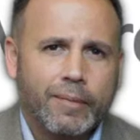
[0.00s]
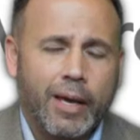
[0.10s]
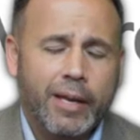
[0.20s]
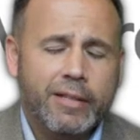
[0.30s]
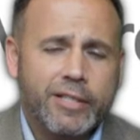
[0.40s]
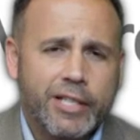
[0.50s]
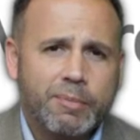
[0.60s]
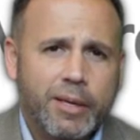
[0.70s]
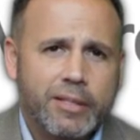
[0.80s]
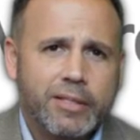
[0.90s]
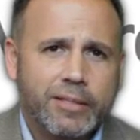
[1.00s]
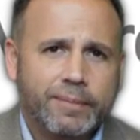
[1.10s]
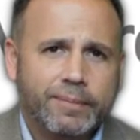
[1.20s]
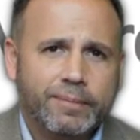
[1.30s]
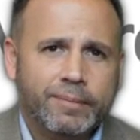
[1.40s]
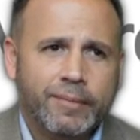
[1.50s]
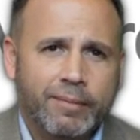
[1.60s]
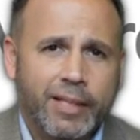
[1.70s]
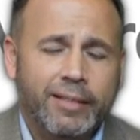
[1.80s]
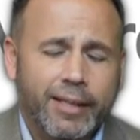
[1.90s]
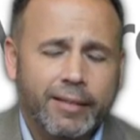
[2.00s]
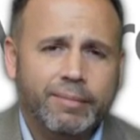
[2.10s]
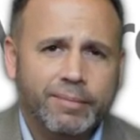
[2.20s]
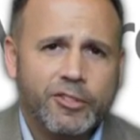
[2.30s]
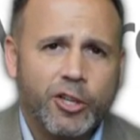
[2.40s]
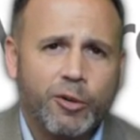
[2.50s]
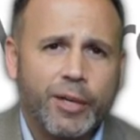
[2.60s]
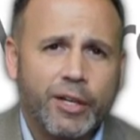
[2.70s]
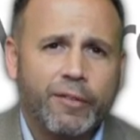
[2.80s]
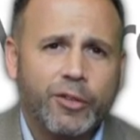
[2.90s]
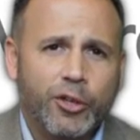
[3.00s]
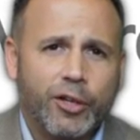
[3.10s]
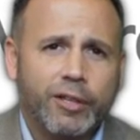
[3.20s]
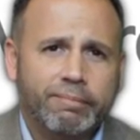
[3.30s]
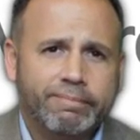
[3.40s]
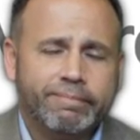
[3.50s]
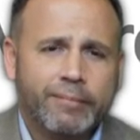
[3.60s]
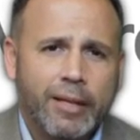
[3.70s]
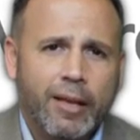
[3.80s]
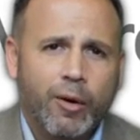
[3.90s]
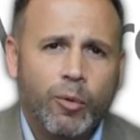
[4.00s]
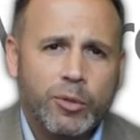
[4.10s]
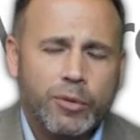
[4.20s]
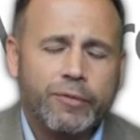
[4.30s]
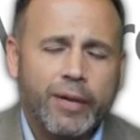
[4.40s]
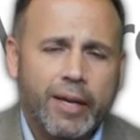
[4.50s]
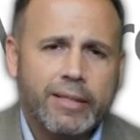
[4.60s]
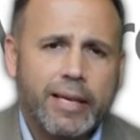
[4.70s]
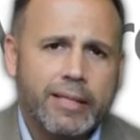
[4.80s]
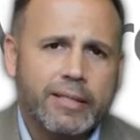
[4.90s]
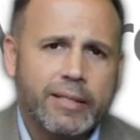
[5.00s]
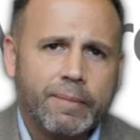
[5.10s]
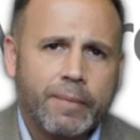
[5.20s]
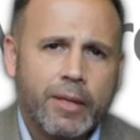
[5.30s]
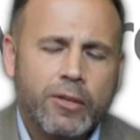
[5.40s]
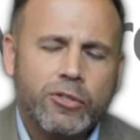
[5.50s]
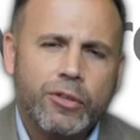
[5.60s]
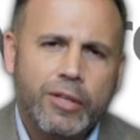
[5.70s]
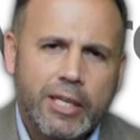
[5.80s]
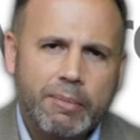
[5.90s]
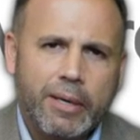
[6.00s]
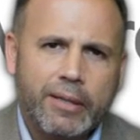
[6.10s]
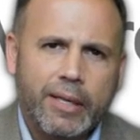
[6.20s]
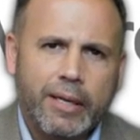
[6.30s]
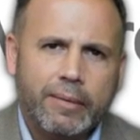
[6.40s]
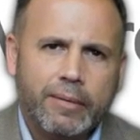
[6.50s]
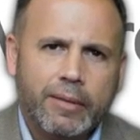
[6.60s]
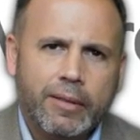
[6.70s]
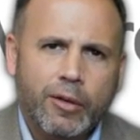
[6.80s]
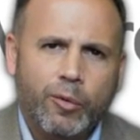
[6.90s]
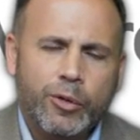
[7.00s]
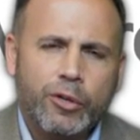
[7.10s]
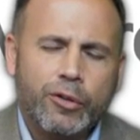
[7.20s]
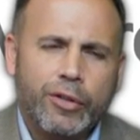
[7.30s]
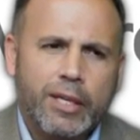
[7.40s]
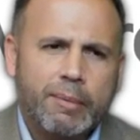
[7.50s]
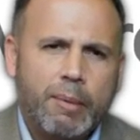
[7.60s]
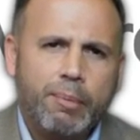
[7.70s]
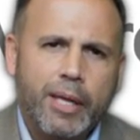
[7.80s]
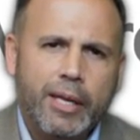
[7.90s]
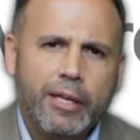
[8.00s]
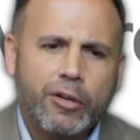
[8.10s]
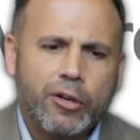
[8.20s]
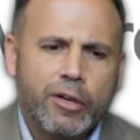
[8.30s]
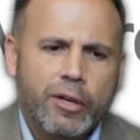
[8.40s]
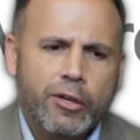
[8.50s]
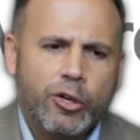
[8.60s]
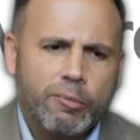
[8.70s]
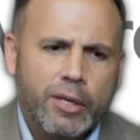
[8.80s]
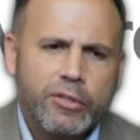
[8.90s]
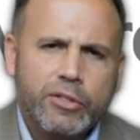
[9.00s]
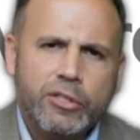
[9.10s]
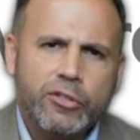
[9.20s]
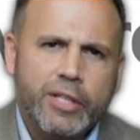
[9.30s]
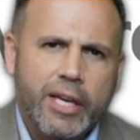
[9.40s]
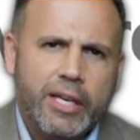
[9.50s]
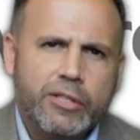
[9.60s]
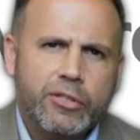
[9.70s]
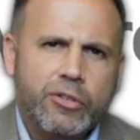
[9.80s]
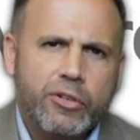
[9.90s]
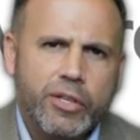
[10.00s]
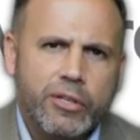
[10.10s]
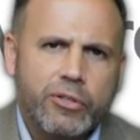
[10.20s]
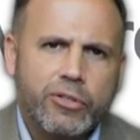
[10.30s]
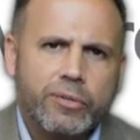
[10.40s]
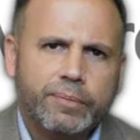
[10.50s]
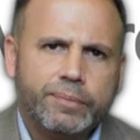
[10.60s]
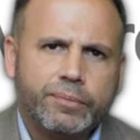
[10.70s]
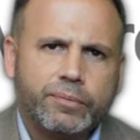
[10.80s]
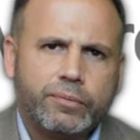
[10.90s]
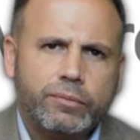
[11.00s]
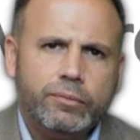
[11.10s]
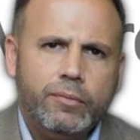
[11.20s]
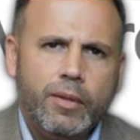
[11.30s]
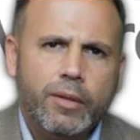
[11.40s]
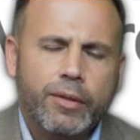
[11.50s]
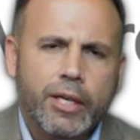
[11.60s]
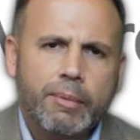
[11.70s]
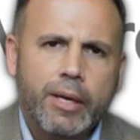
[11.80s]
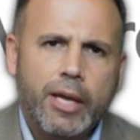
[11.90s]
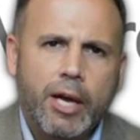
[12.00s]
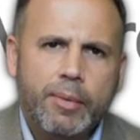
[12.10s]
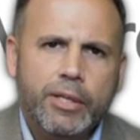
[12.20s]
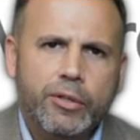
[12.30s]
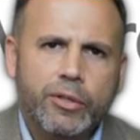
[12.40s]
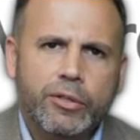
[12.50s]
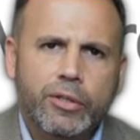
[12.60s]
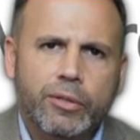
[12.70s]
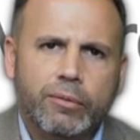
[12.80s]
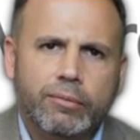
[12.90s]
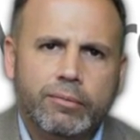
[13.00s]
And in 6 months, it did. Started ringing off the hook, which was fantastic. So think about that. When you're thinking about planning your months and your days and your years, think about how many you can do.